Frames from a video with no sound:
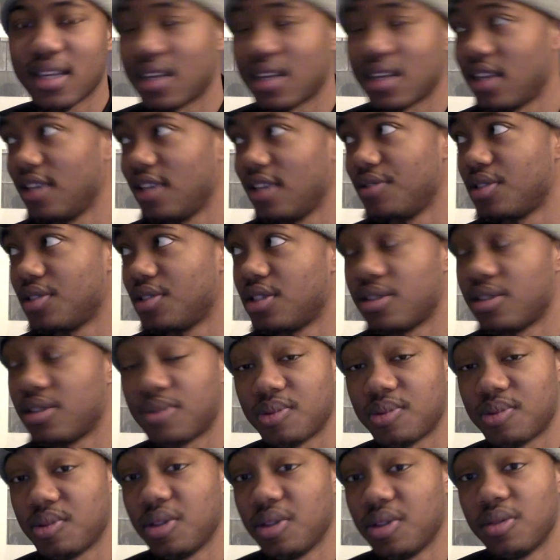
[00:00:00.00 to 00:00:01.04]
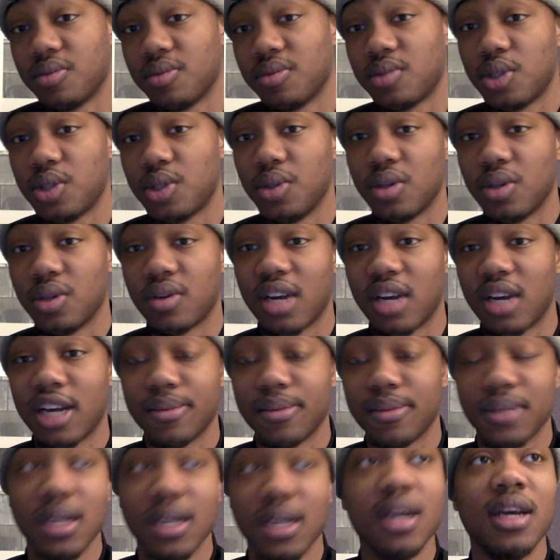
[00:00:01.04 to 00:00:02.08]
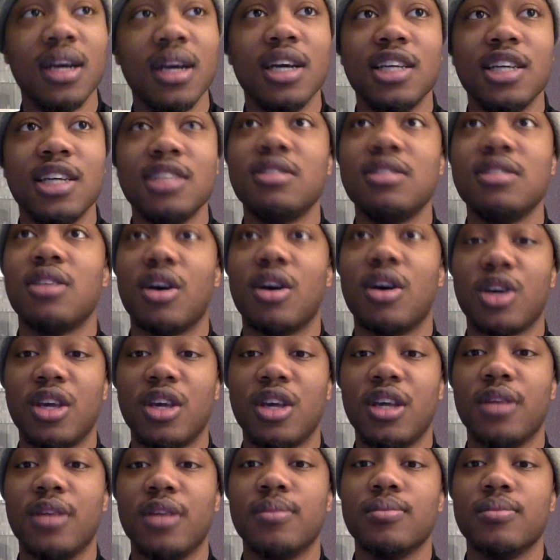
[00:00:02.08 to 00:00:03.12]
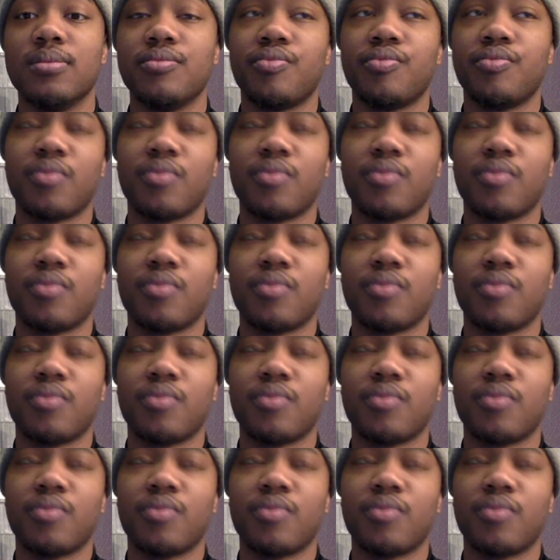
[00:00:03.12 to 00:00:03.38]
And it was just, you know, shooting the crap, talking.